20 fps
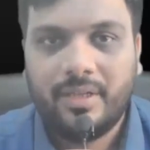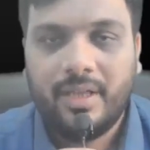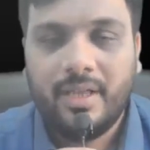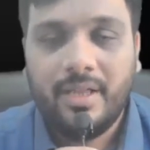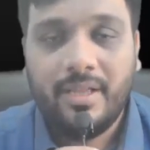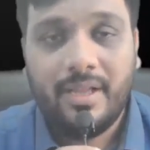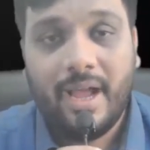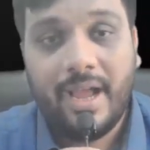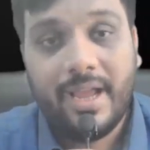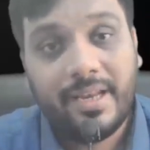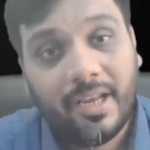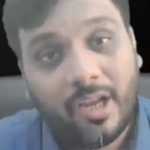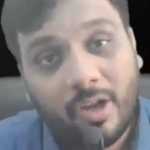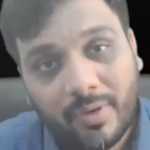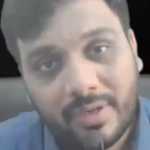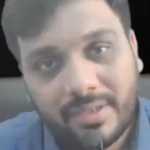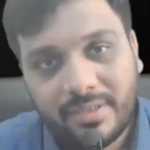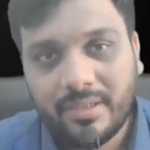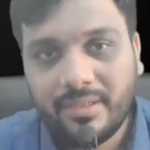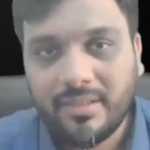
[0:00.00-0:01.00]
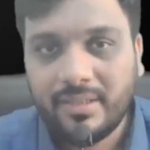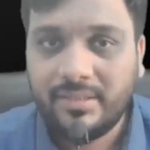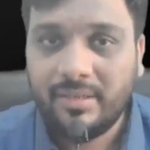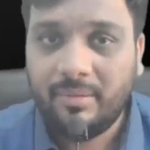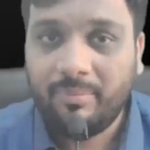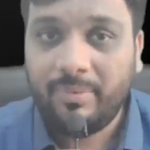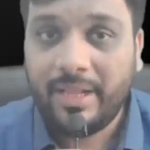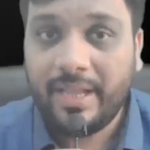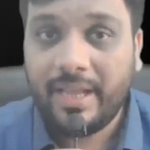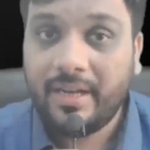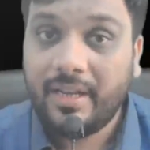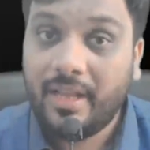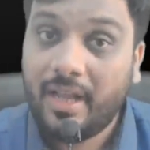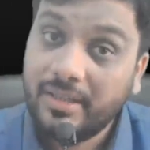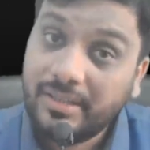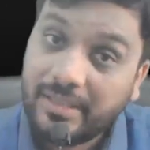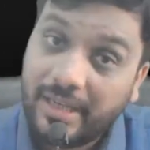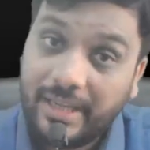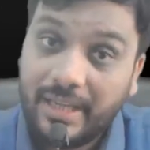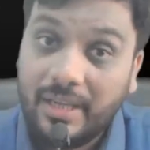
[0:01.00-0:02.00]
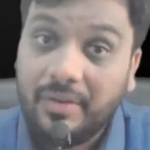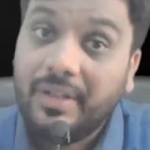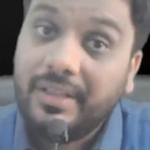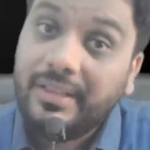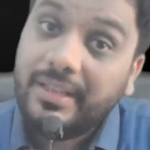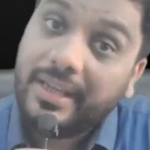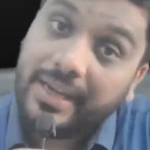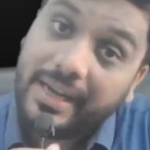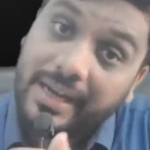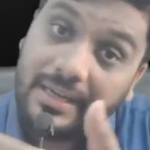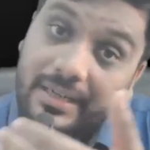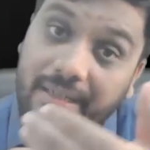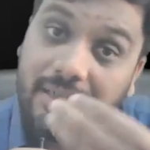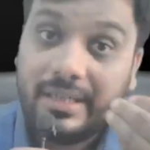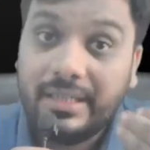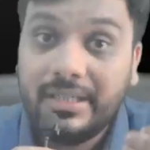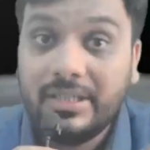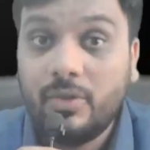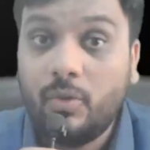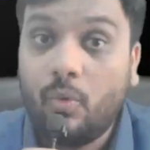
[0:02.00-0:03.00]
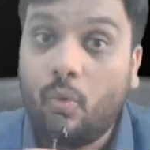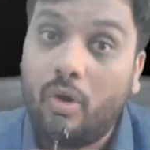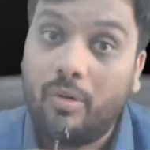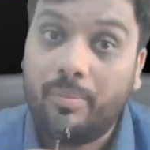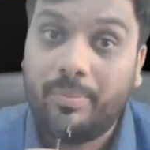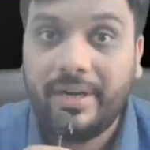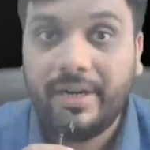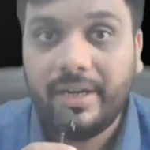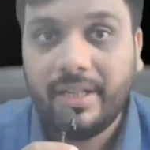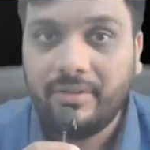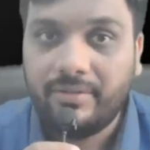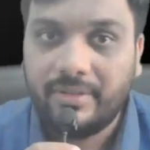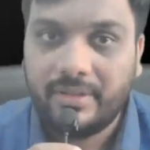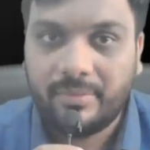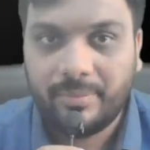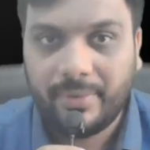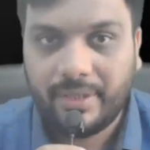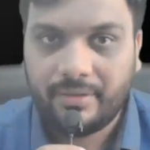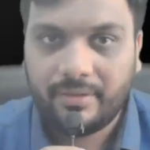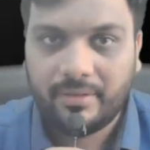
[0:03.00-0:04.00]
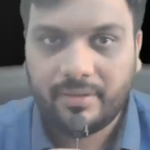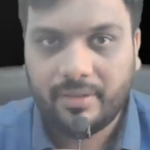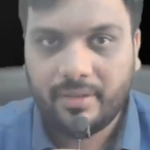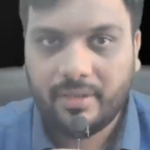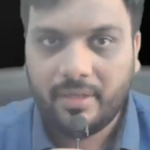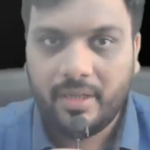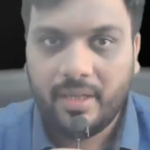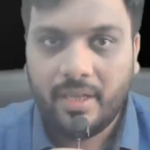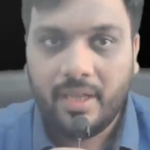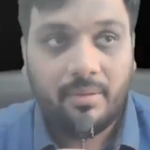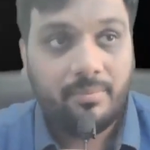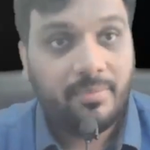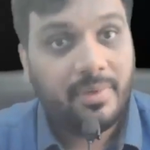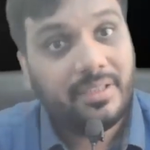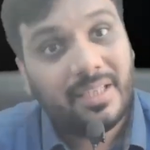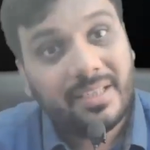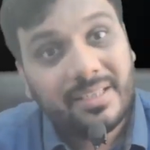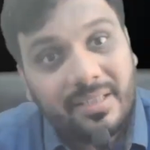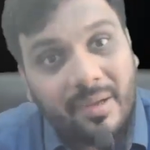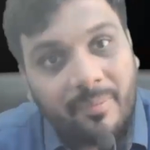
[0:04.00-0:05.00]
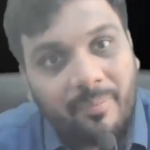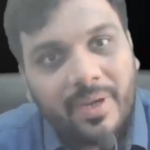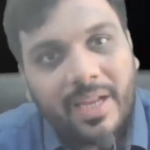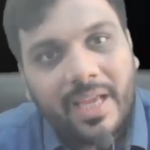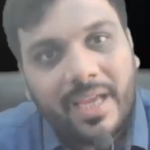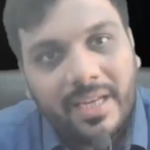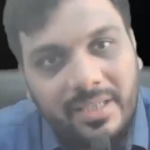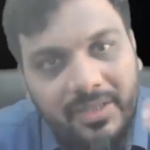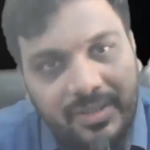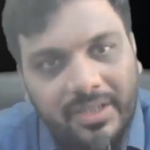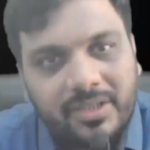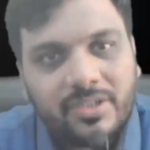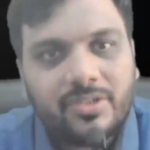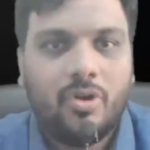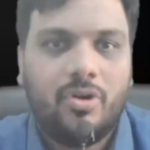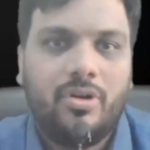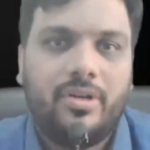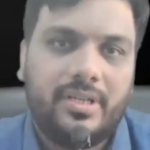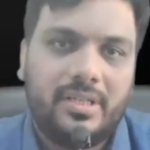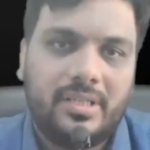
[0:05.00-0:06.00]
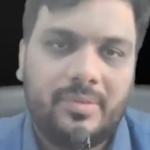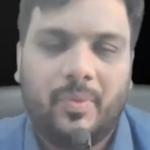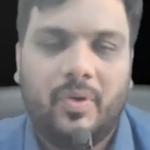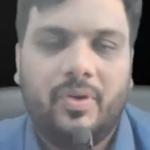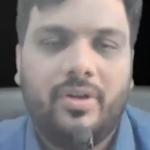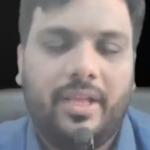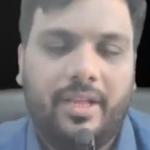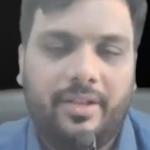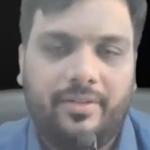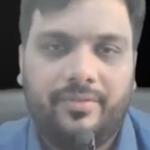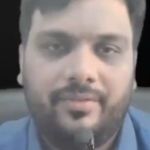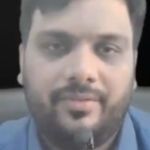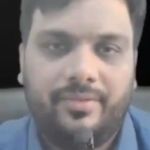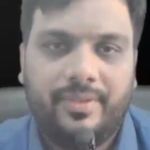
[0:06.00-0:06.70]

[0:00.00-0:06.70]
I requested the supplier, even the entity is cooperating with me, but the supplier is just not responding.